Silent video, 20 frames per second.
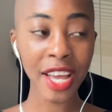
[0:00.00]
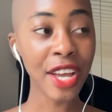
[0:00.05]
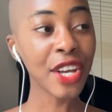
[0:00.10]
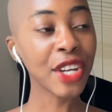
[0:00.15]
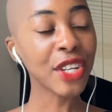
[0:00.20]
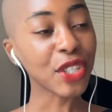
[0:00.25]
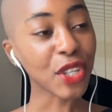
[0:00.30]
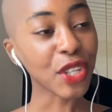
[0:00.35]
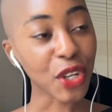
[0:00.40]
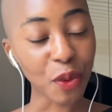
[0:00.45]

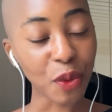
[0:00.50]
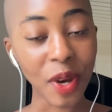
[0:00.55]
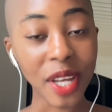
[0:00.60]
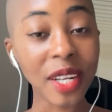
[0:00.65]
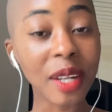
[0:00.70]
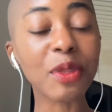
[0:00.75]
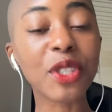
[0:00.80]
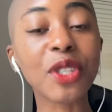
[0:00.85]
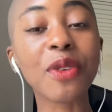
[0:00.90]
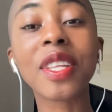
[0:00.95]
So you
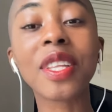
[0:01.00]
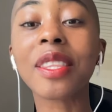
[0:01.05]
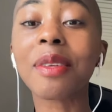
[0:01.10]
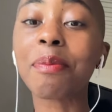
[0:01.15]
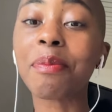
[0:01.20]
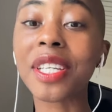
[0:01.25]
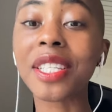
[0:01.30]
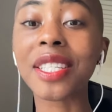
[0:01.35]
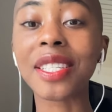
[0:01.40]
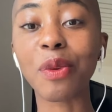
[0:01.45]
end up doing the
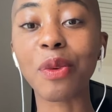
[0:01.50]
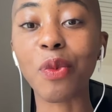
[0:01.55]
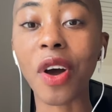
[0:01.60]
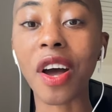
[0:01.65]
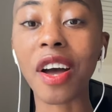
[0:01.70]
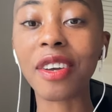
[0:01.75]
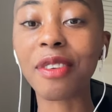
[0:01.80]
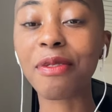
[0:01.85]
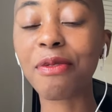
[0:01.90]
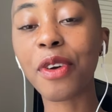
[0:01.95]
busy
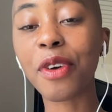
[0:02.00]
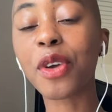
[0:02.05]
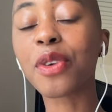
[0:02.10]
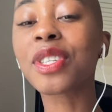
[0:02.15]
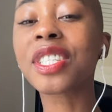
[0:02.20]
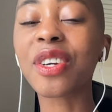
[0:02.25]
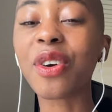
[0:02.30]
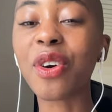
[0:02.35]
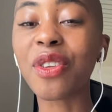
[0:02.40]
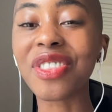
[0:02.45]
work,
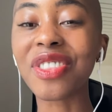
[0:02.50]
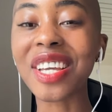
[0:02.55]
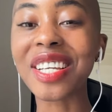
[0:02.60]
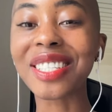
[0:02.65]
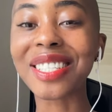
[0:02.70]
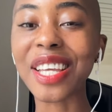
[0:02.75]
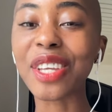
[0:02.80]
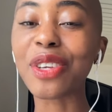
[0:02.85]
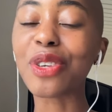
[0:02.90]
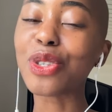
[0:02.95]
focusing on
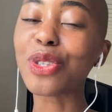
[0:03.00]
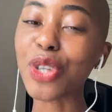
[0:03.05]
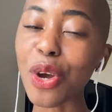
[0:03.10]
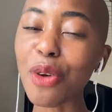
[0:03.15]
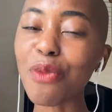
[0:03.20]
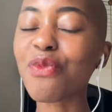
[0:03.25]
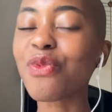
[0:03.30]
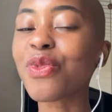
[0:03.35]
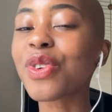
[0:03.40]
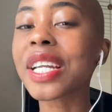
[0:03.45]
things that you
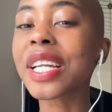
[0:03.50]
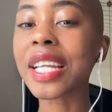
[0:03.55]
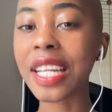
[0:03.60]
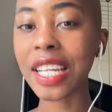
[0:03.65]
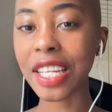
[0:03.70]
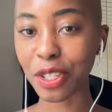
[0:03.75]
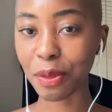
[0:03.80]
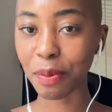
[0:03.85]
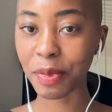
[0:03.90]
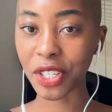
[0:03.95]
don't really
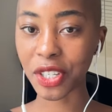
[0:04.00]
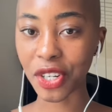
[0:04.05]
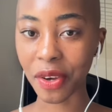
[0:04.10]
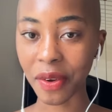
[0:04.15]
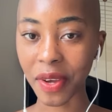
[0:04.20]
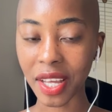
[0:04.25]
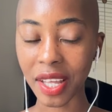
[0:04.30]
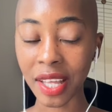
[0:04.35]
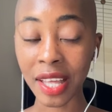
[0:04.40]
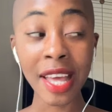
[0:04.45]
need to be
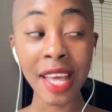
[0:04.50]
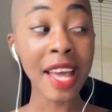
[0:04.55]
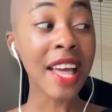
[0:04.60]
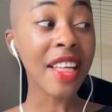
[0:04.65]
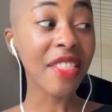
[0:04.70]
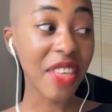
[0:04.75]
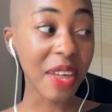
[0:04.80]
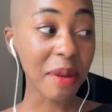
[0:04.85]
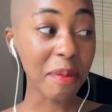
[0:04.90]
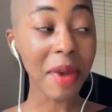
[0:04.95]
doing.
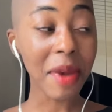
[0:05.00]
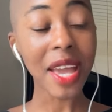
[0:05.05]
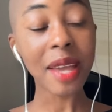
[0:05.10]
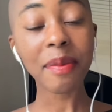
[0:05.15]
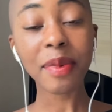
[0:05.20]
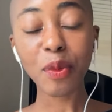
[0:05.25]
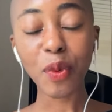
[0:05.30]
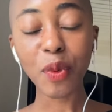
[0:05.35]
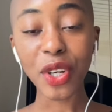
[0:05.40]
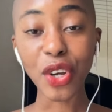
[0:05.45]
Then
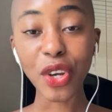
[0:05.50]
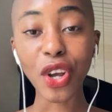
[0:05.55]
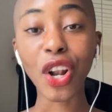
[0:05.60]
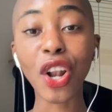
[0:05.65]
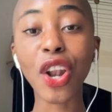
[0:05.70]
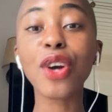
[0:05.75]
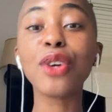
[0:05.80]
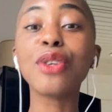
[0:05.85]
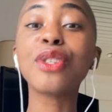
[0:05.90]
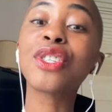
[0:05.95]
maybe when you're
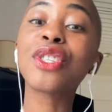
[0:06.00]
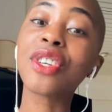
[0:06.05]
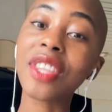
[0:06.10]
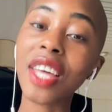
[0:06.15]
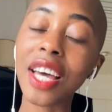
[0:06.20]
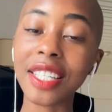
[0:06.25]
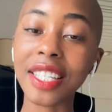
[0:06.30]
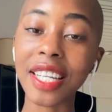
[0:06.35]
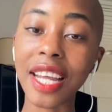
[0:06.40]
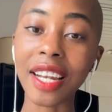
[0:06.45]
close to
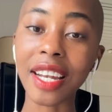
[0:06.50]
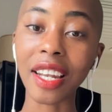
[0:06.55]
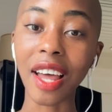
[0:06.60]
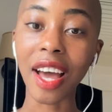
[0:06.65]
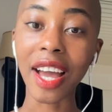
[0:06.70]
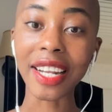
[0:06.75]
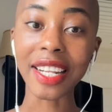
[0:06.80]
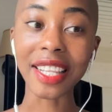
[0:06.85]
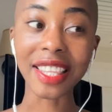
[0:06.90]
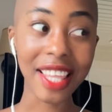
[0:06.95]
that
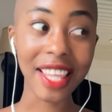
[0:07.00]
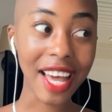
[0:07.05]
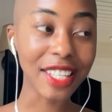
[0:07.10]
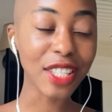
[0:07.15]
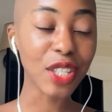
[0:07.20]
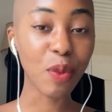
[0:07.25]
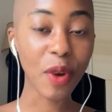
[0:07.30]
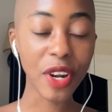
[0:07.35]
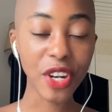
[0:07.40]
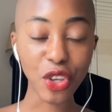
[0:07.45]
deadline,
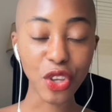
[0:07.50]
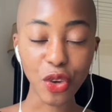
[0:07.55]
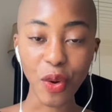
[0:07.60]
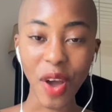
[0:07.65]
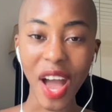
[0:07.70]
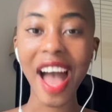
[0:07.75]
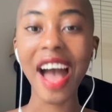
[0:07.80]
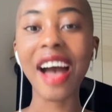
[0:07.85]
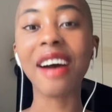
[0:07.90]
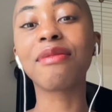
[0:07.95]
that's when you
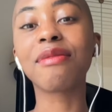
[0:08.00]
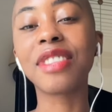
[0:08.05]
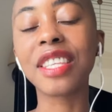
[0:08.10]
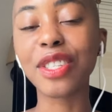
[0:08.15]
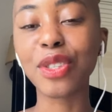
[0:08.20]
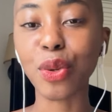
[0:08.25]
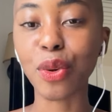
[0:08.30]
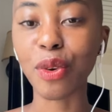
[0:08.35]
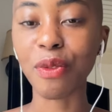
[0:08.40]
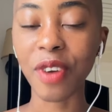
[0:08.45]
have
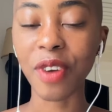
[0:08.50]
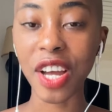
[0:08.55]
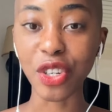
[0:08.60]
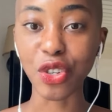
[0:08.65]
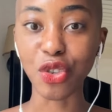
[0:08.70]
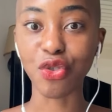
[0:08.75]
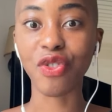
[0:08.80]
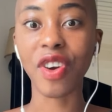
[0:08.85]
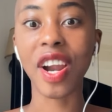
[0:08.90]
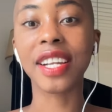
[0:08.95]
this sort of
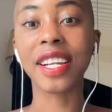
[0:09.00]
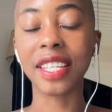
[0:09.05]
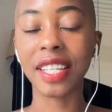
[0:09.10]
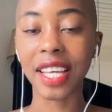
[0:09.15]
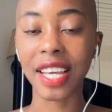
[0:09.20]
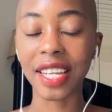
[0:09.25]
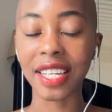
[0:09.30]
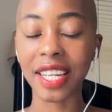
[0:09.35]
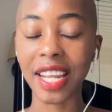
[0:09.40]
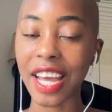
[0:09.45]

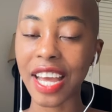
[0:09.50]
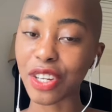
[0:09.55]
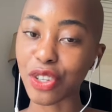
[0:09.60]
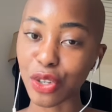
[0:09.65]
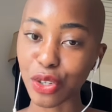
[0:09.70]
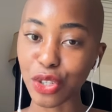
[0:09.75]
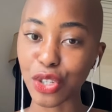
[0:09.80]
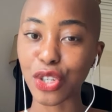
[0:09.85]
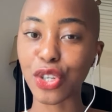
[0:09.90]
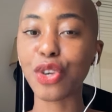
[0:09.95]
adrenaline and
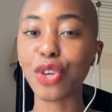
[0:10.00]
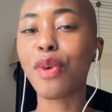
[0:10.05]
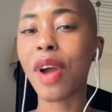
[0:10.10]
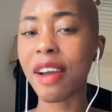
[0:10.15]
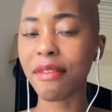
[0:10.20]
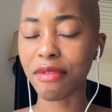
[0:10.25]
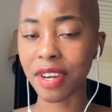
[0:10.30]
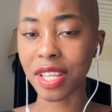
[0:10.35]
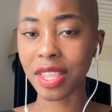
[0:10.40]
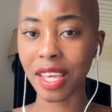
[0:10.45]
you do
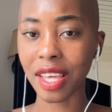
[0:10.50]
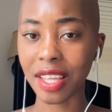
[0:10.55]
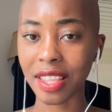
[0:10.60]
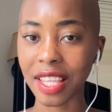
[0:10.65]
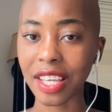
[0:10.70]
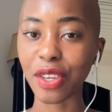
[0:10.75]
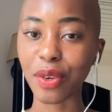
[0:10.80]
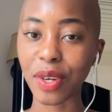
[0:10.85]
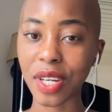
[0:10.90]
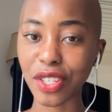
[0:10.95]
everything
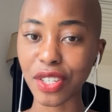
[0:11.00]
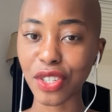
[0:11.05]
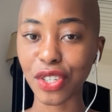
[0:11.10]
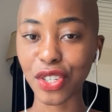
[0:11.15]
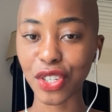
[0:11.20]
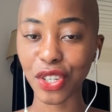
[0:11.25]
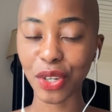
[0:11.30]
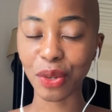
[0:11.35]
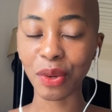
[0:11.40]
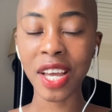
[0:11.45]
that you need to
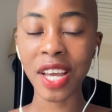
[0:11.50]
do